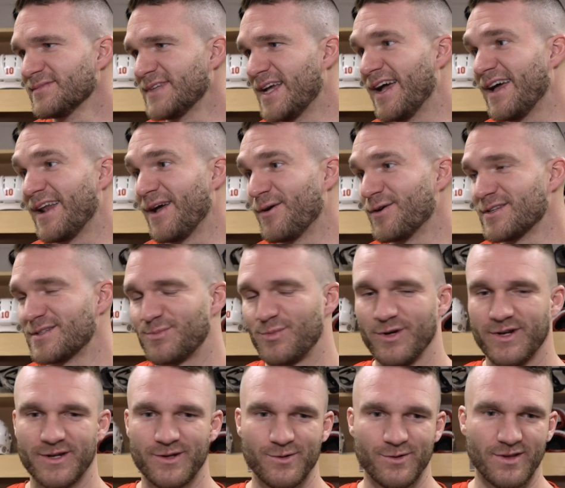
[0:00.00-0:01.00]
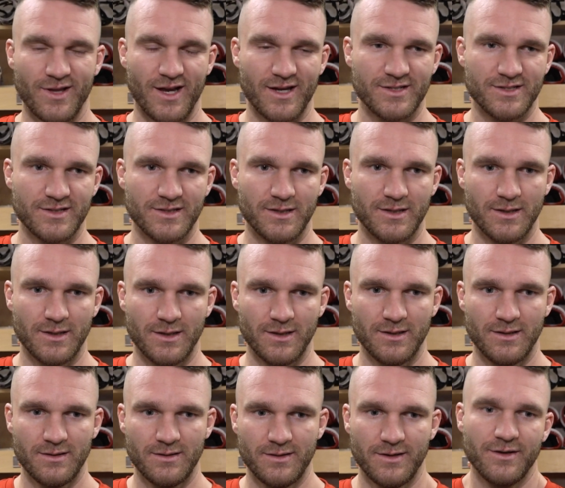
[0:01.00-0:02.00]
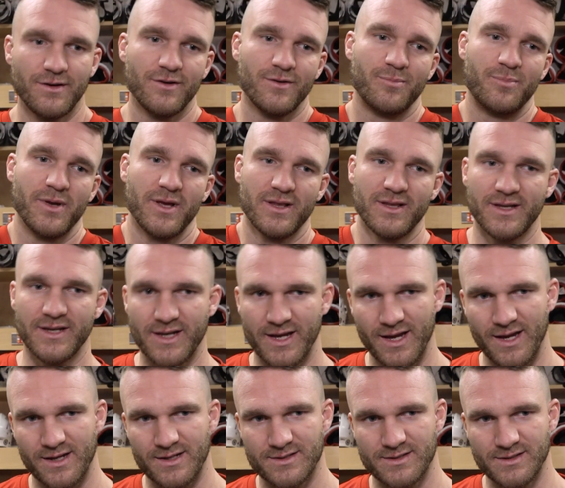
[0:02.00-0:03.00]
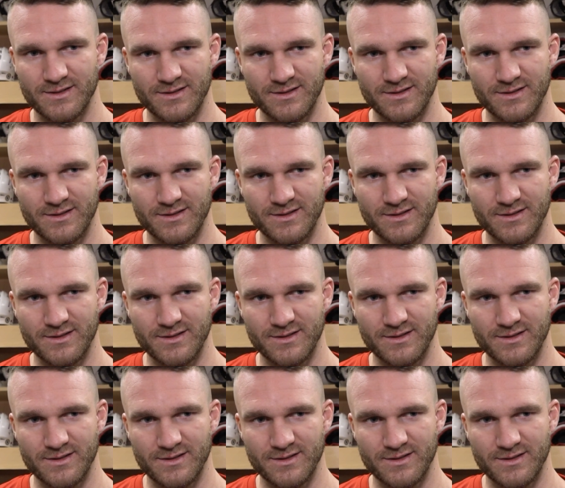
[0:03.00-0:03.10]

Yeah, that was pretty cool, actually, the, you know, penalty kicks.